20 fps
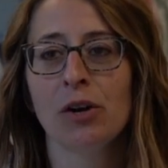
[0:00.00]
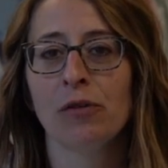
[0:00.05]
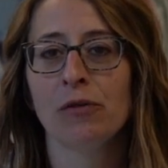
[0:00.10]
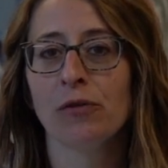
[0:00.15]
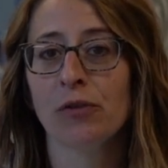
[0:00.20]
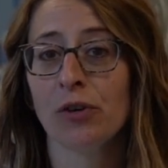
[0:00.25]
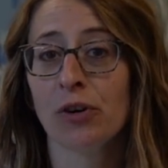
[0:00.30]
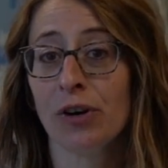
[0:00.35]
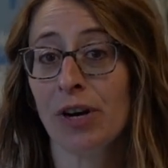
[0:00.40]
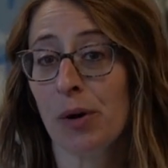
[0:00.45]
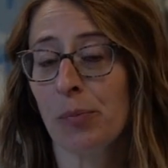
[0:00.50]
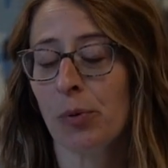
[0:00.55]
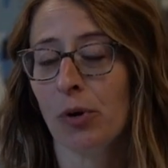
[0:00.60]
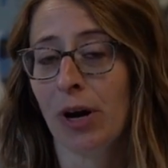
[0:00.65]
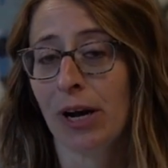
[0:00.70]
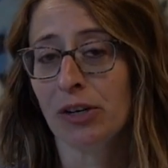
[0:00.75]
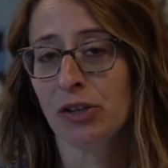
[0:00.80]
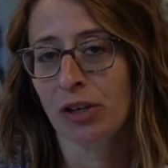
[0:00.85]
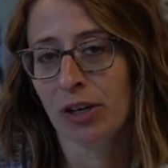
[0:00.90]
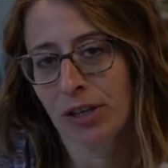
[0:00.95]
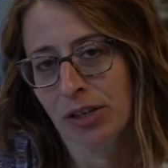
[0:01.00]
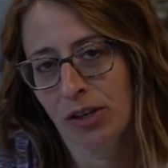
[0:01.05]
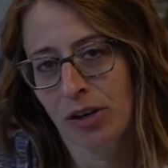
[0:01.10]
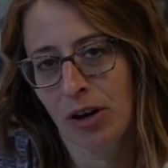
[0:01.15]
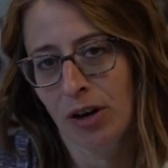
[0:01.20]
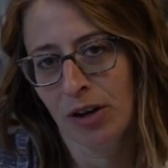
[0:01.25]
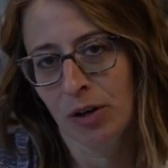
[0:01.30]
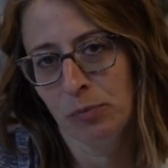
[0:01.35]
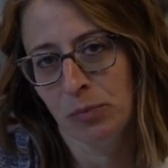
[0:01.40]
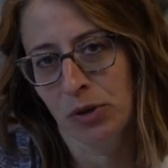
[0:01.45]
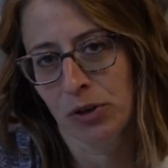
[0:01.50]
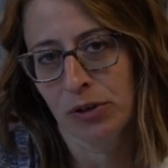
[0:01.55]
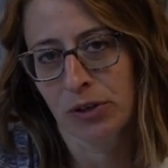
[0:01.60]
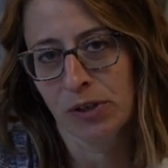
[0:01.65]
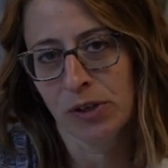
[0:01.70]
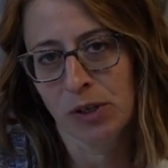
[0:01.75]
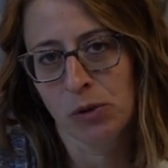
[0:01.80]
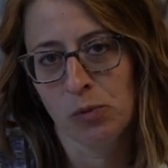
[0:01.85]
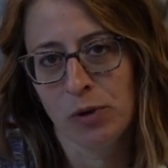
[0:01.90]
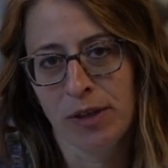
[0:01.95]
for a project called
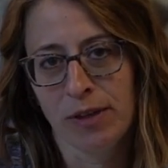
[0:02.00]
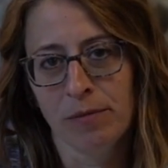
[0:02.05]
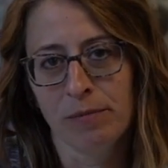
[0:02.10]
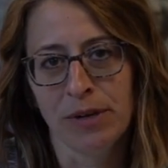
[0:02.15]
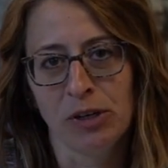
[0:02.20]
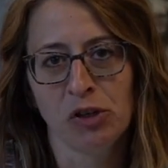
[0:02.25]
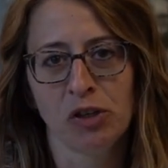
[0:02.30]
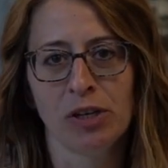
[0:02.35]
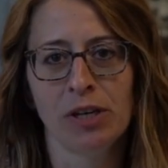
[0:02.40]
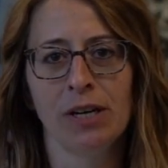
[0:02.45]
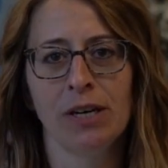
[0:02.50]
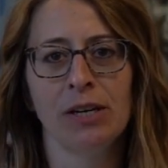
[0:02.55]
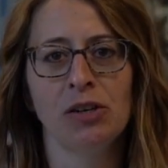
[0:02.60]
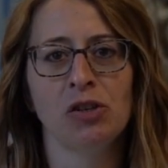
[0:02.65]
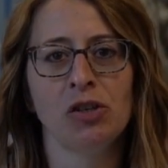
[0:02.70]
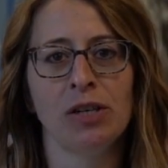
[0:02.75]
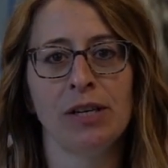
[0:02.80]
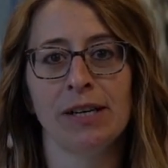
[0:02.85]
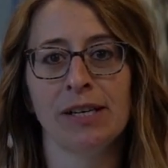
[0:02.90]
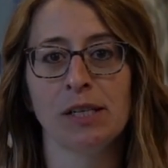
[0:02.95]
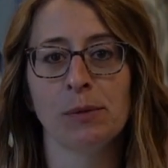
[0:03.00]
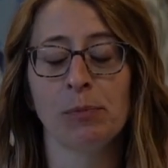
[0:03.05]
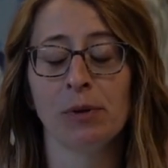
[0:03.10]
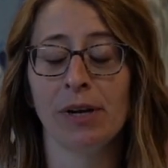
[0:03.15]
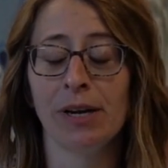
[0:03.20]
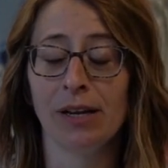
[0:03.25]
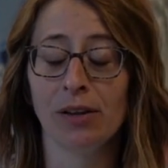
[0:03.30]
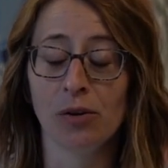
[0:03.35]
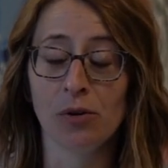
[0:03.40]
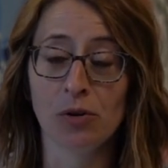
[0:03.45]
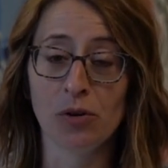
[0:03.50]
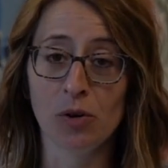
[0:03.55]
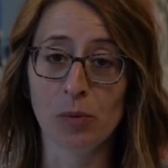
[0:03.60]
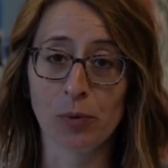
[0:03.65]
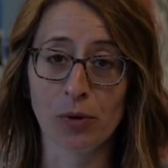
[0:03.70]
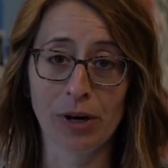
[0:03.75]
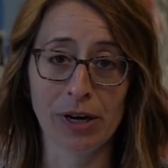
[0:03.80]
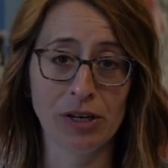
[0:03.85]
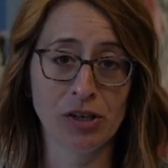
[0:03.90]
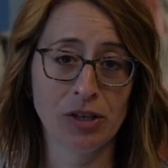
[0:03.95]
Murals with a Mission and she explained the whole
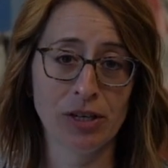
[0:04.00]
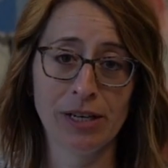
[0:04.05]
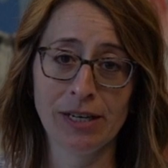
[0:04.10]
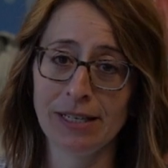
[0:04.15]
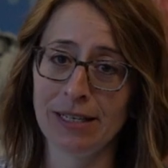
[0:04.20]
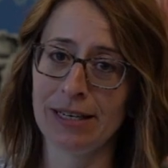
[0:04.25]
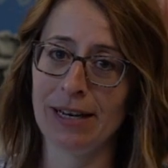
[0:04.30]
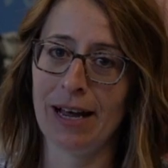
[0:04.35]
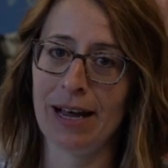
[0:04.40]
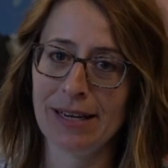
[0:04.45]
project and